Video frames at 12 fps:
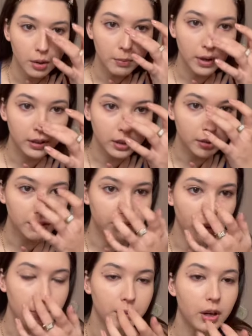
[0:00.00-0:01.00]
But if
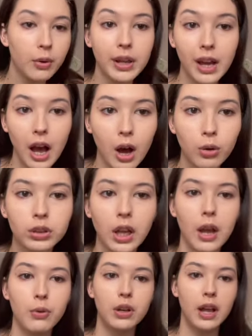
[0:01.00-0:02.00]
I'm going out, I
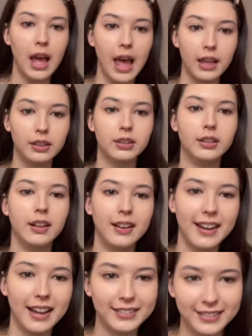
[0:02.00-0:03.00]
will add
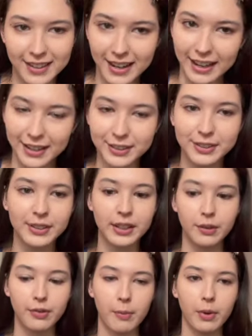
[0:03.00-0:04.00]
another layer
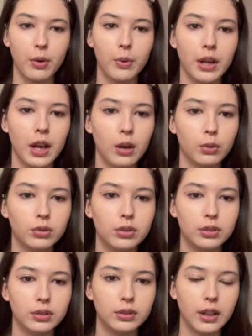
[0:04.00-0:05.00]
if I'm going out
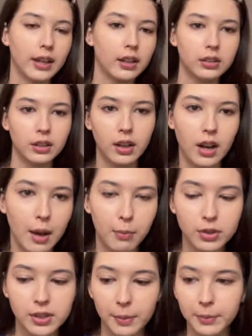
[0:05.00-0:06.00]
to like at a club
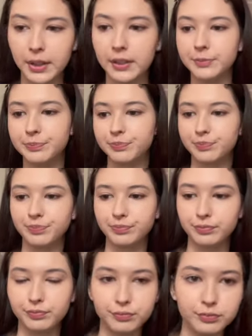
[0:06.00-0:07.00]
or something.
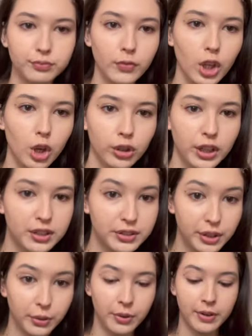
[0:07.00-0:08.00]
Okay,
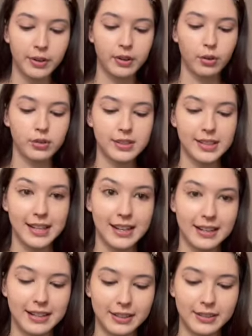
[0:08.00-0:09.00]
so
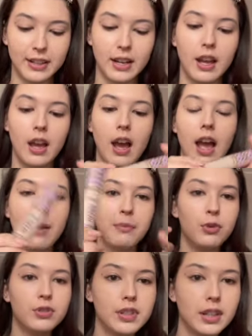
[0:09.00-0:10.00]
concealer. I'm
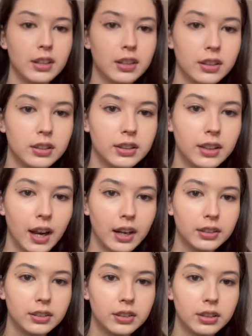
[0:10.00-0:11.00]
using the
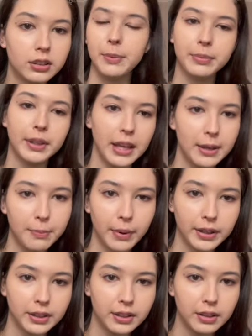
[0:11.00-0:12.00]
Tarte tape.
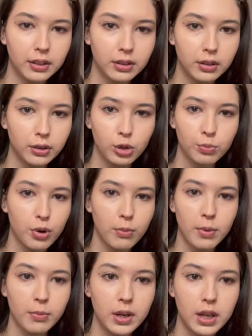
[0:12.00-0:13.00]
I think you
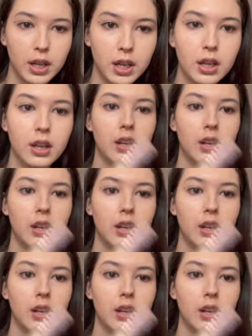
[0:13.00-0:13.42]
probably